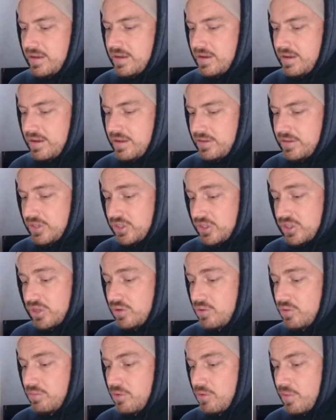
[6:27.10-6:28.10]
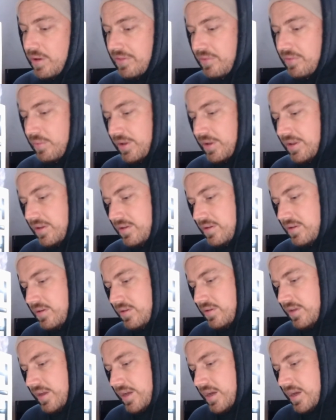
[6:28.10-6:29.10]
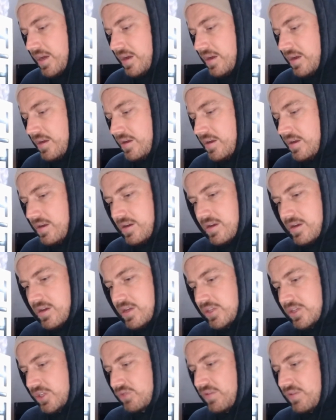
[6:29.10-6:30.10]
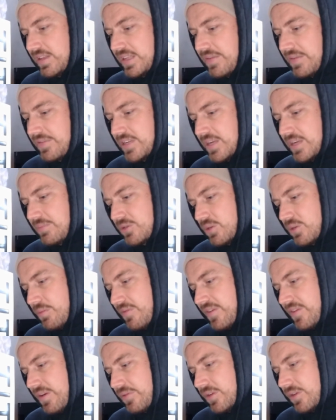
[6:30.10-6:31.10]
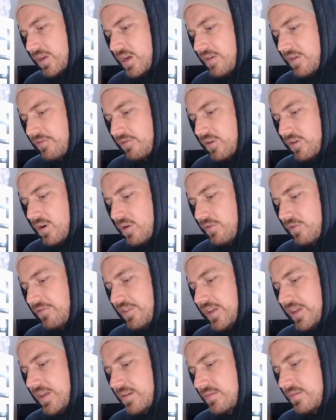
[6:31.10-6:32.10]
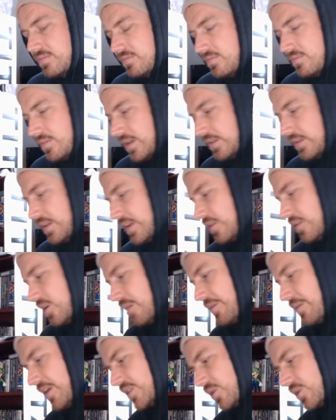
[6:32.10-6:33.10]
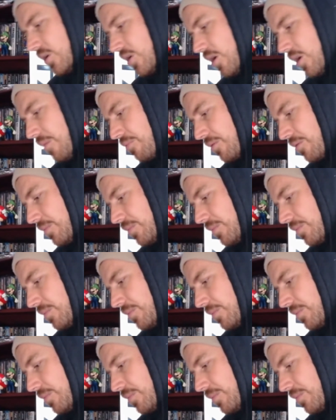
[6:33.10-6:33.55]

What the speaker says: just the normal one, the one that just Red Dead Redemption without the cover art of the Undead Nightmare. So I'll probably be